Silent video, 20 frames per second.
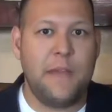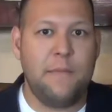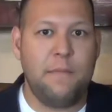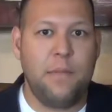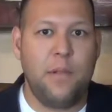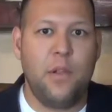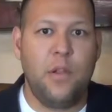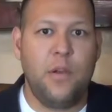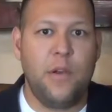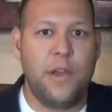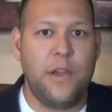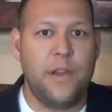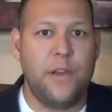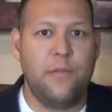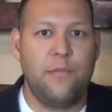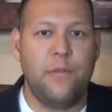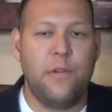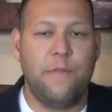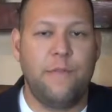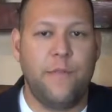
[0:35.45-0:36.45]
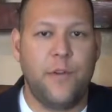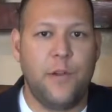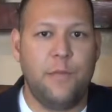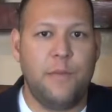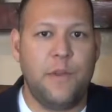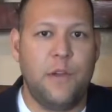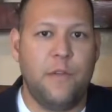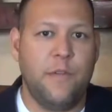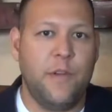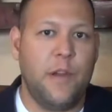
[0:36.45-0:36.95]
employer referred
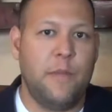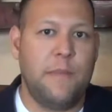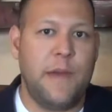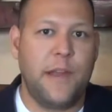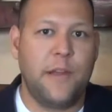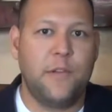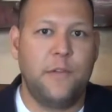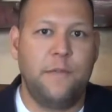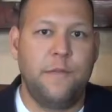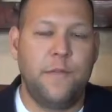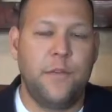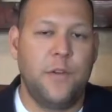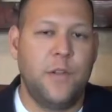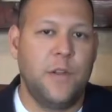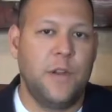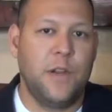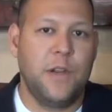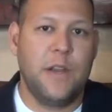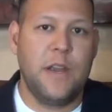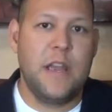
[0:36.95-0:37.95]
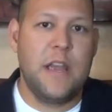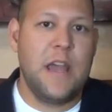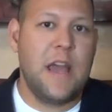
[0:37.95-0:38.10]
me over to Michael Fuller.